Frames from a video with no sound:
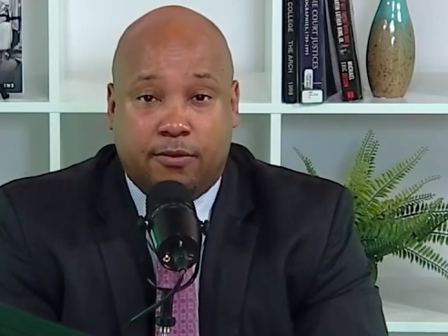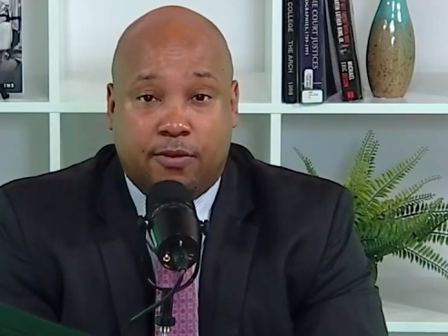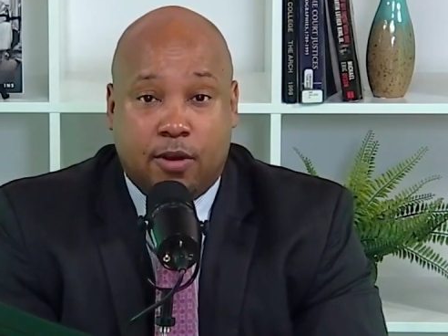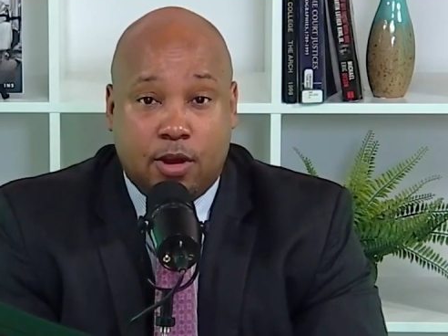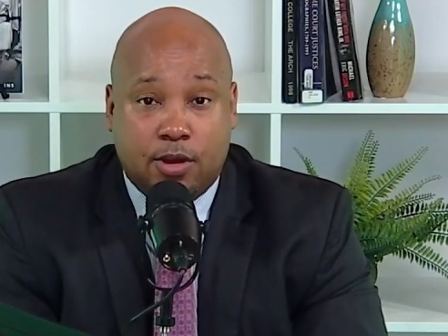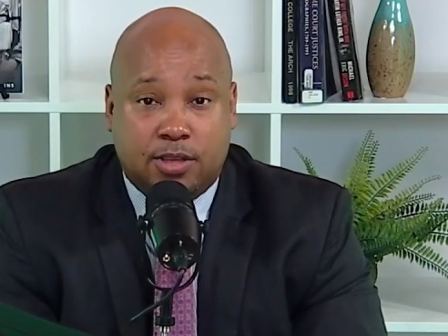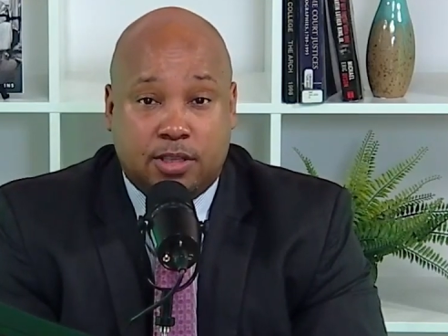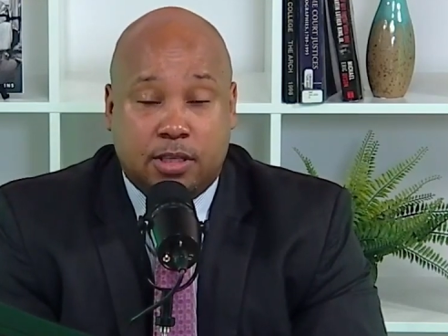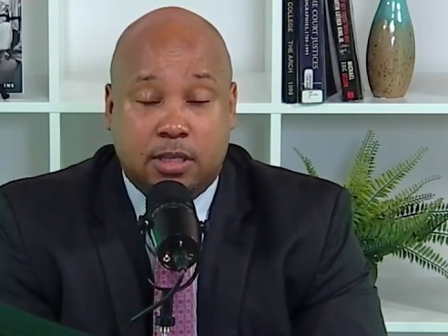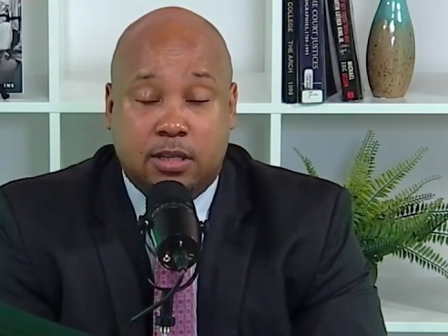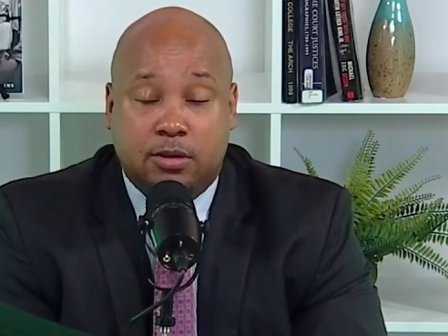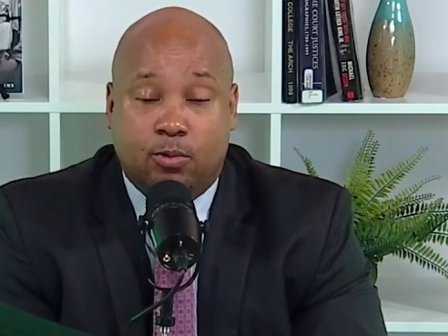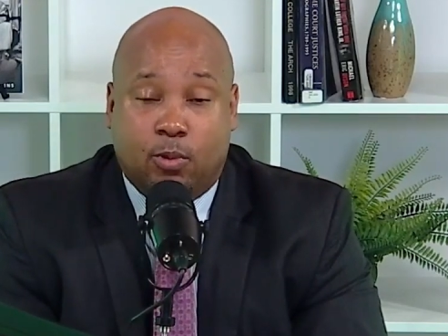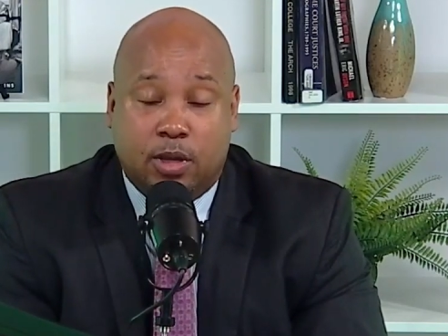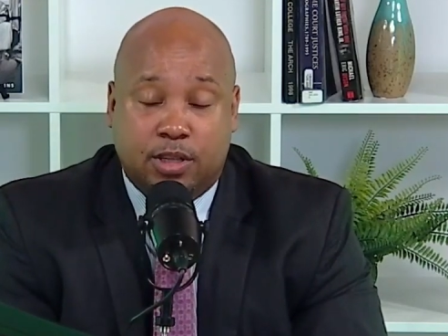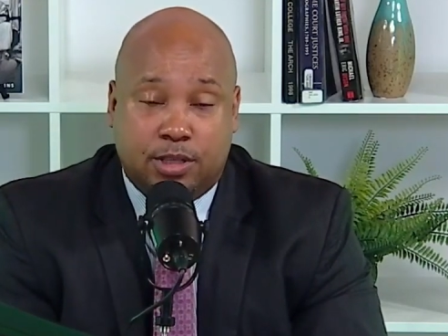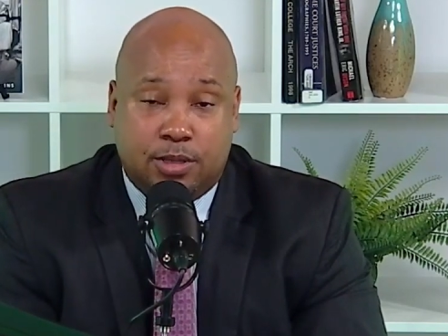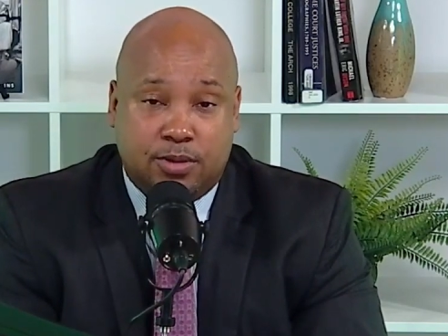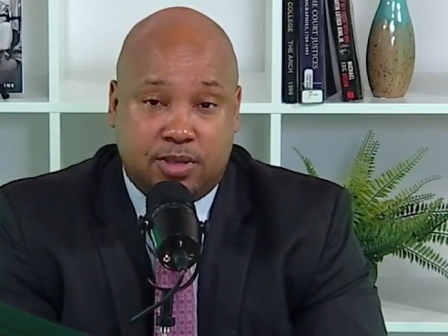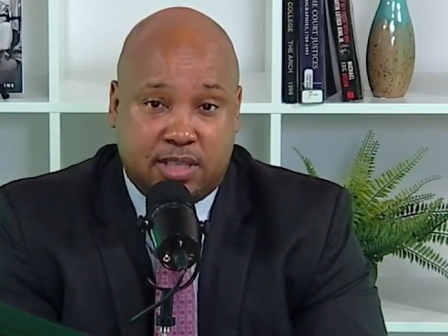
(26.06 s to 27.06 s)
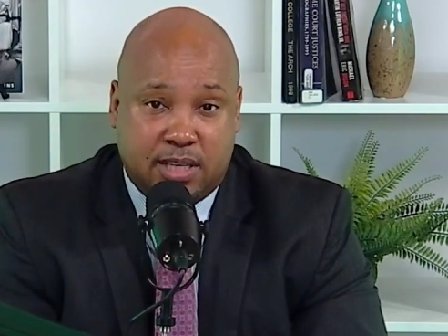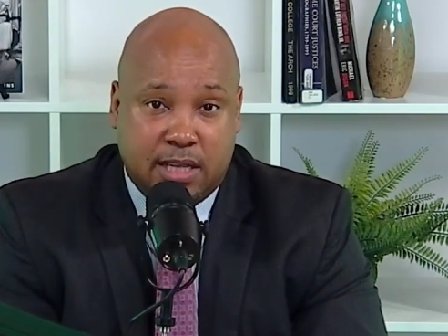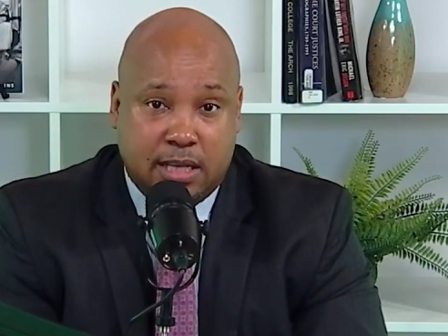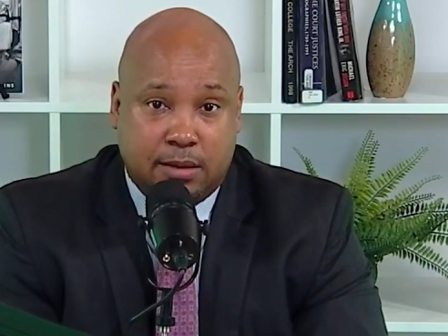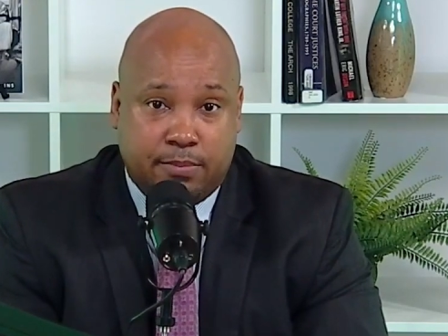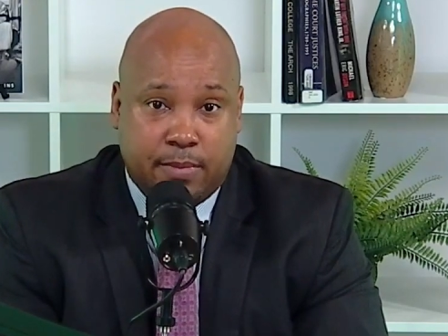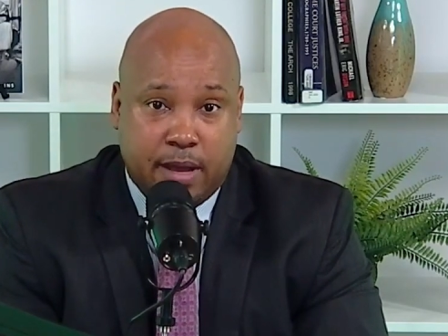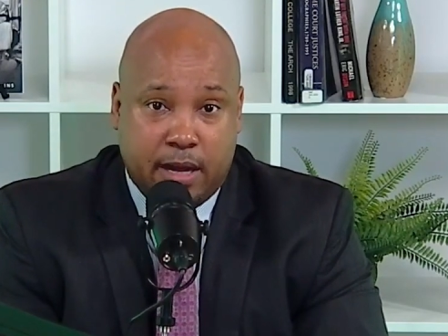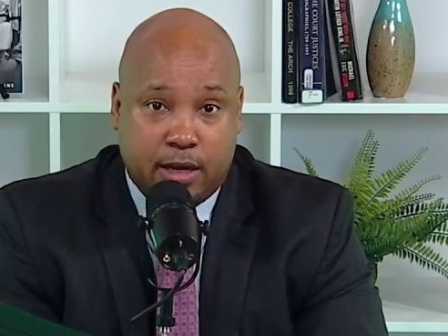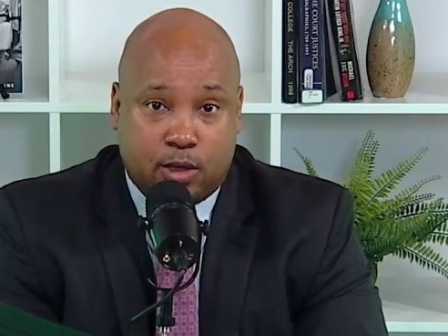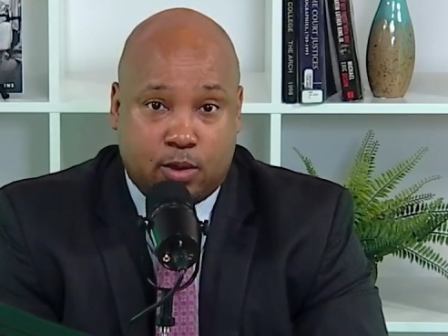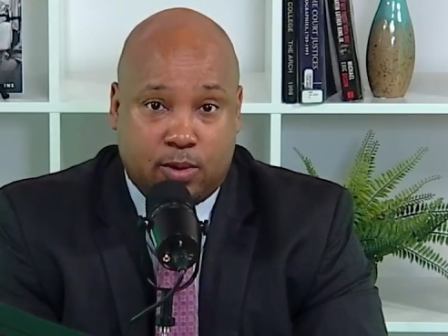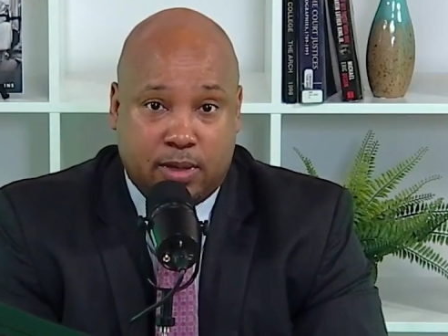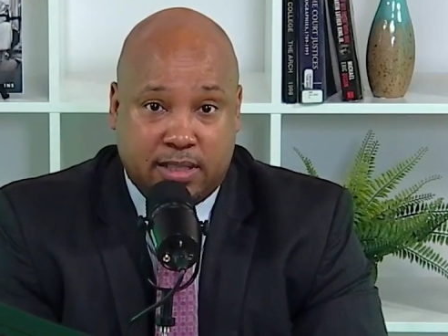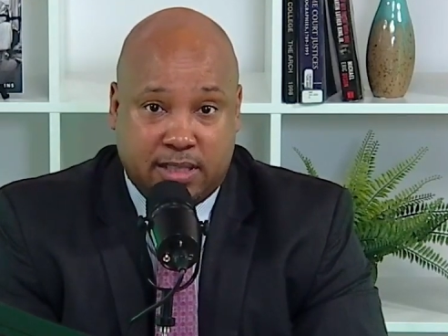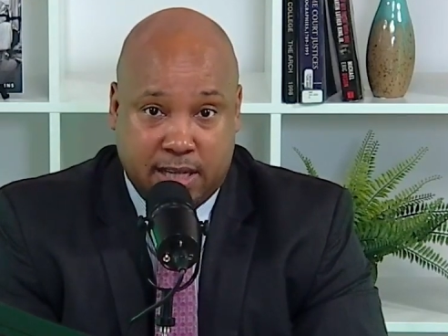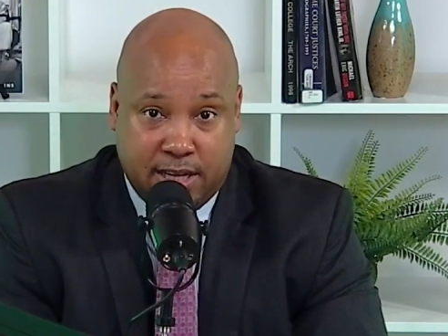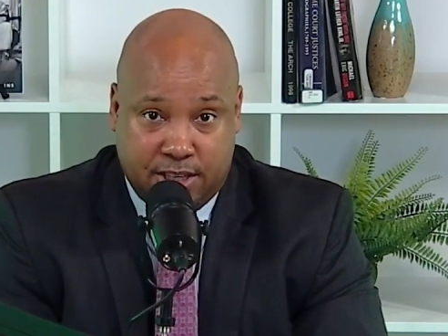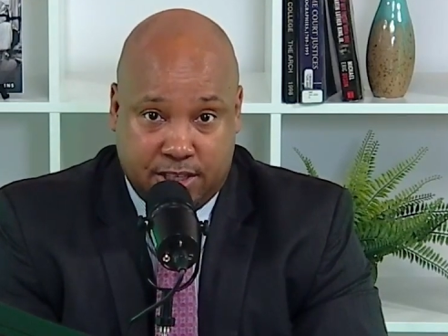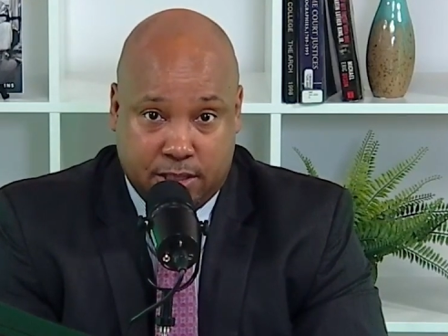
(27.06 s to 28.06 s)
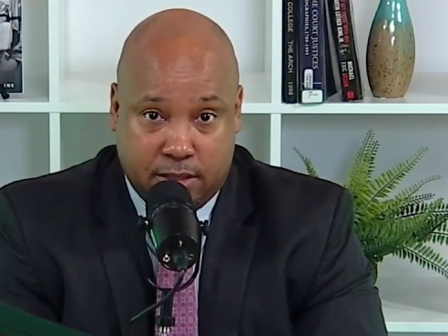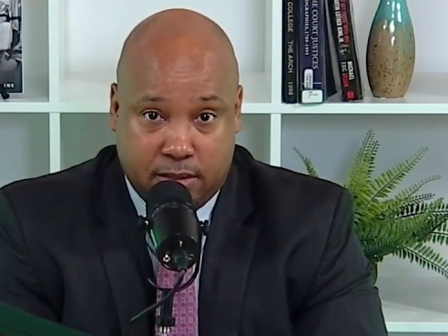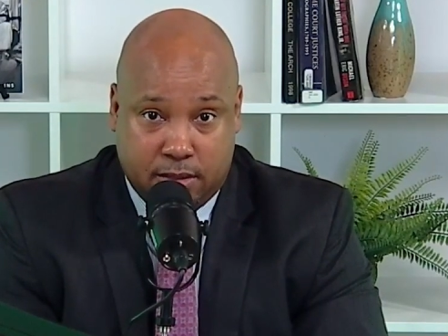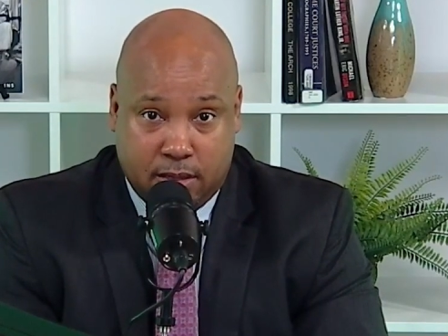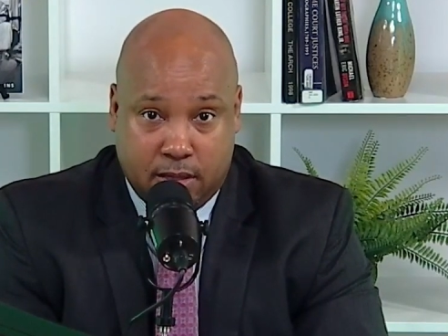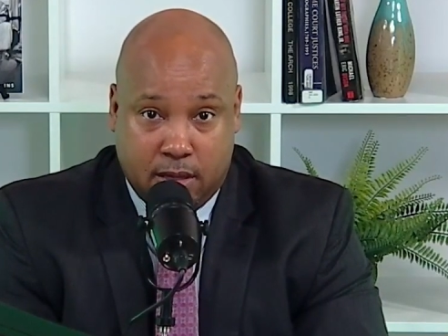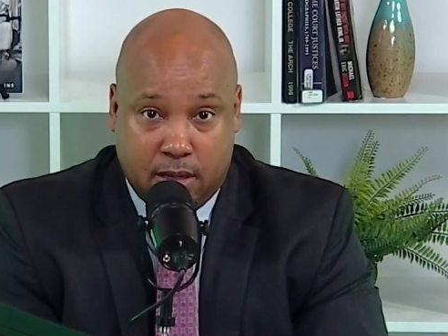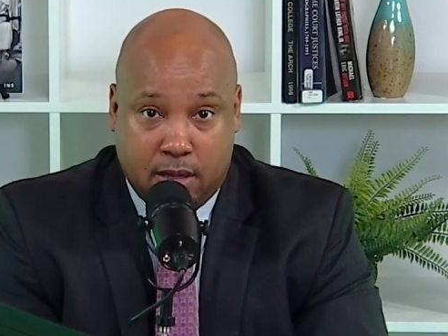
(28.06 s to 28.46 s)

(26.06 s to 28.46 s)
First, you want to seek medical attention.